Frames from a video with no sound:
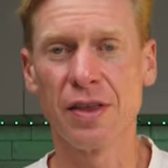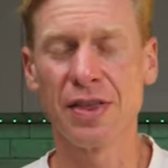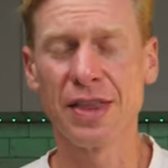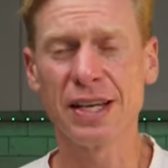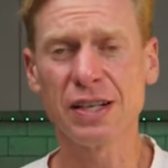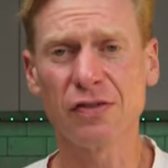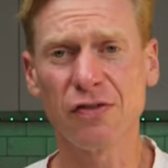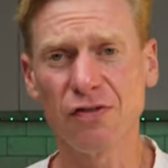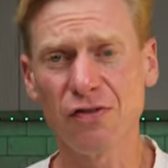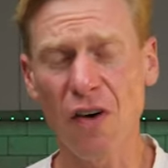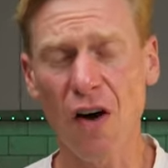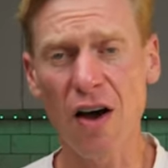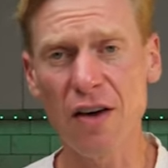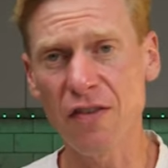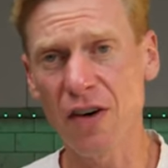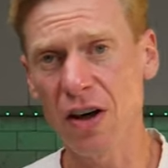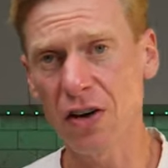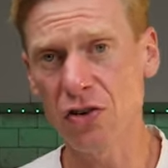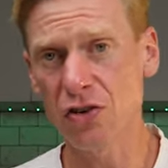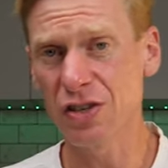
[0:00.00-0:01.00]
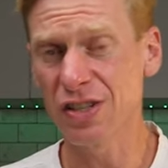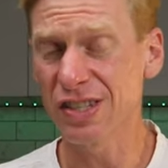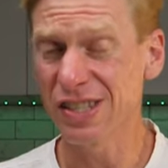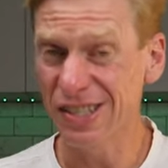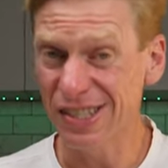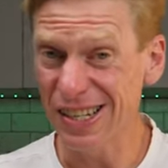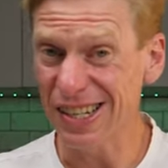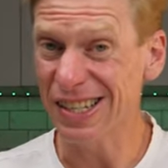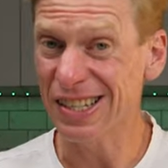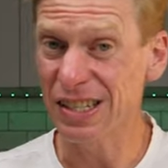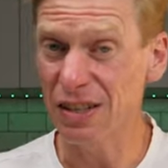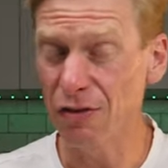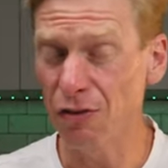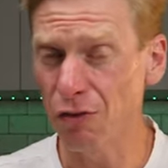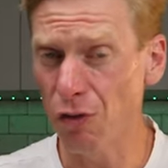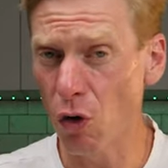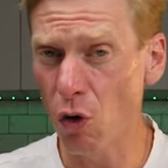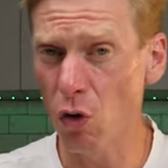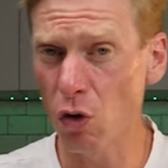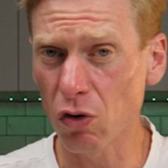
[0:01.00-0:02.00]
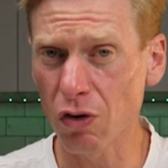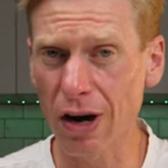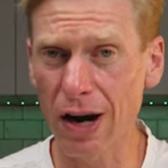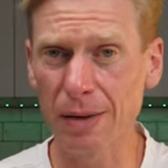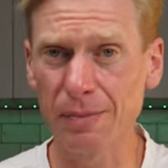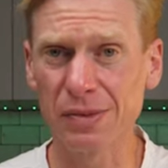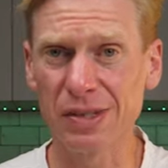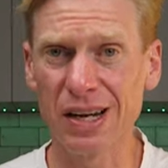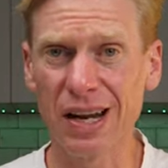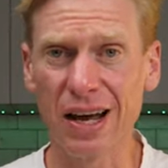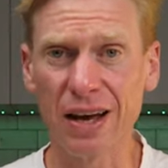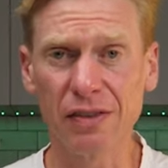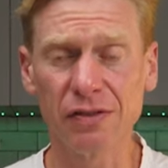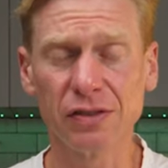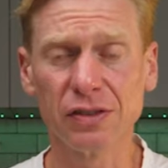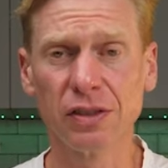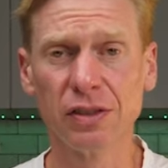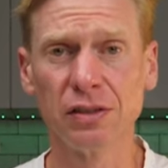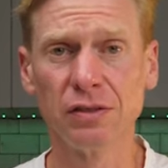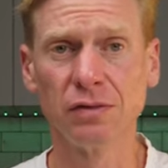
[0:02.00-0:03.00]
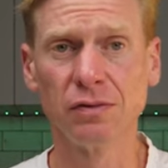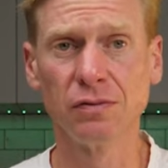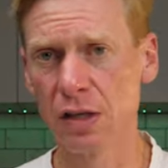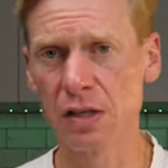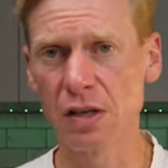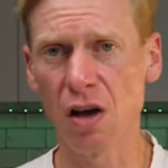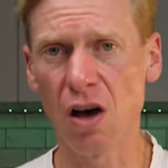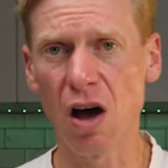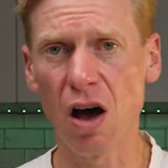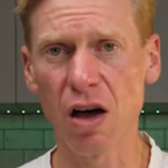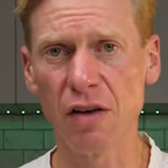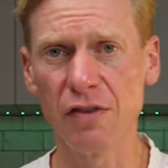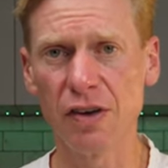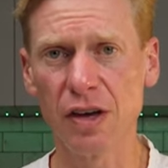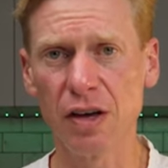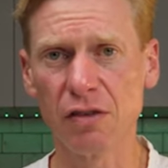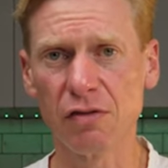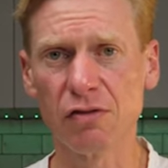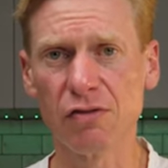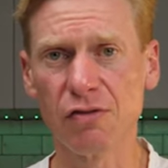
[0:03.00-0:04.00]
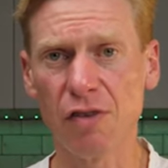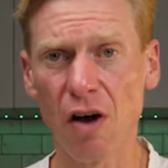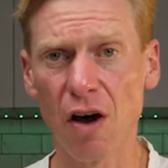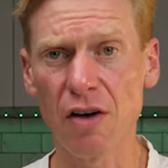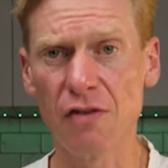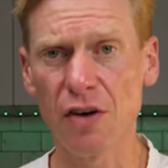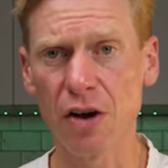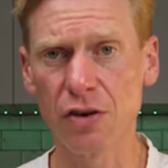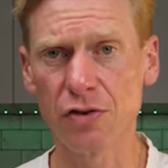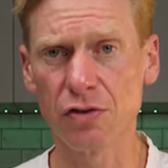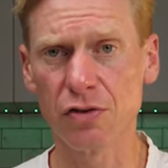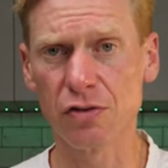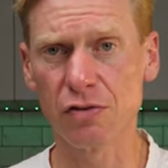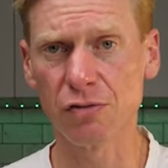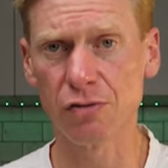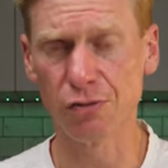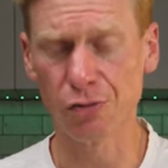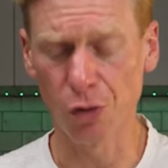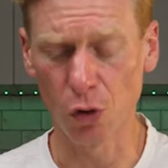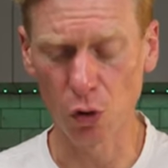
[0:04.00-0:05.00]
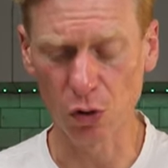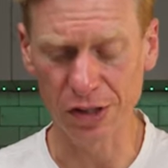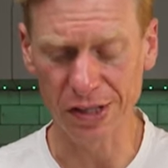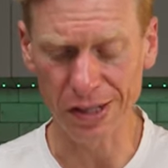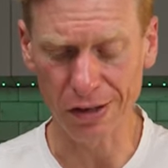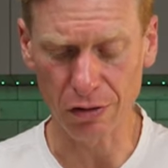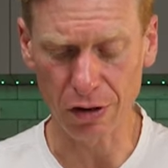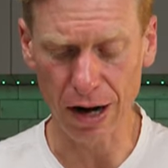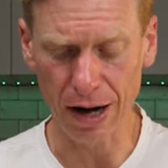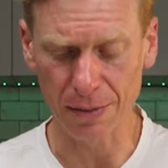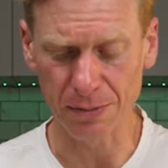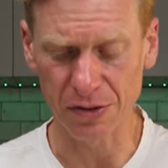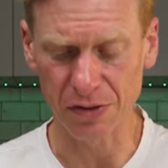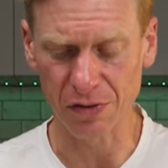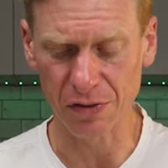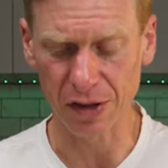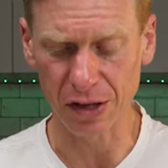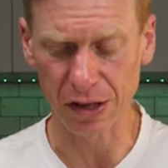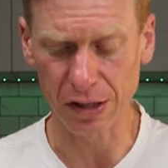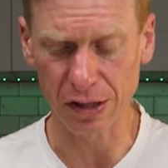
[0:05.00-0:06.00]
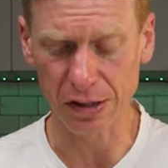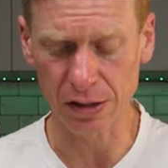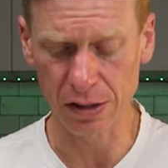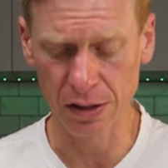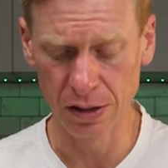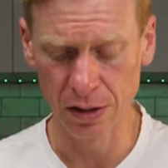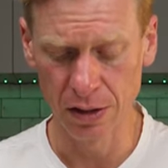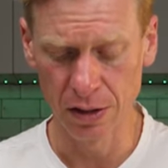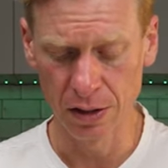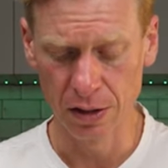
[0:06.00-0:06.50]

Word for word: There's 564 grams left. So I've eaten 540 grams of this.